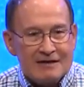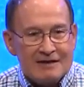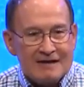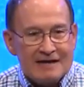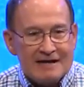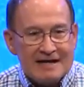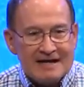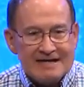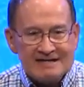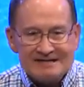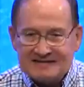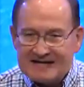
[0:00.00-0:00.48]

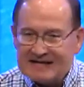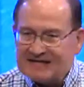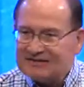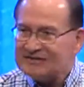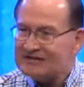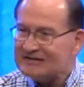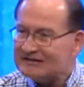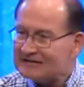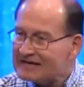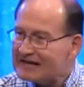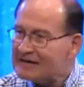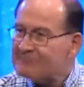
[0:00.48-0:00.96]
He's teaching
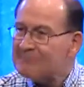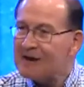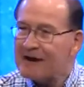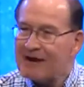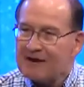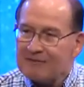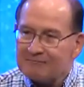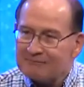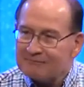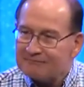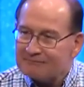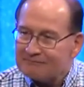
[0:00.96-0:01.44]
this thing
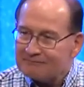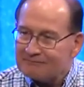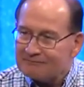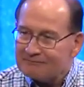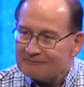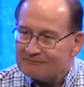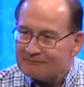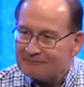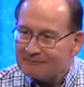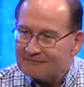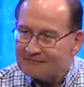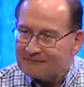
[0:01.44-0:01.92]
about
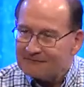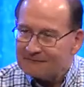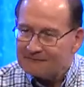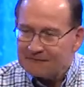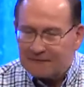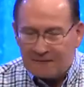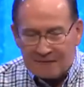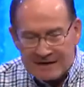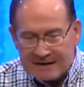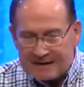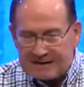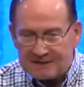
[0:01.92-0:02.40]

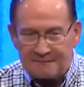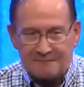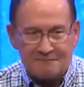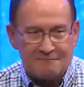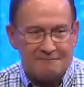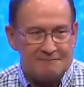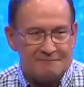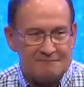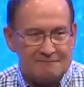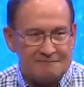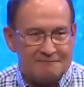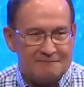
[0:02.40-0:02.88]
freedom,
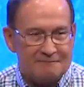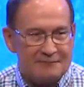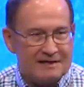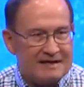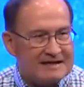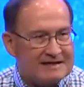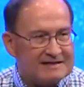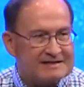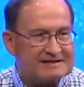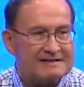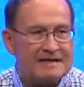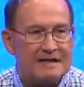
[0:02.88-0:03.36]

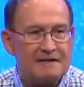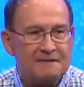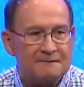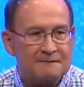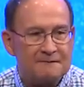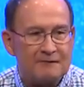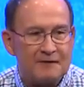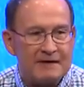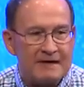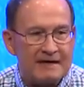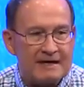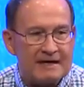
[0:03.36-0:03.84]
being set
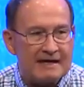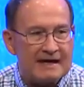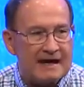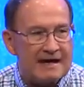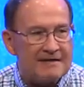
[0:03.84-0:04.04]
free.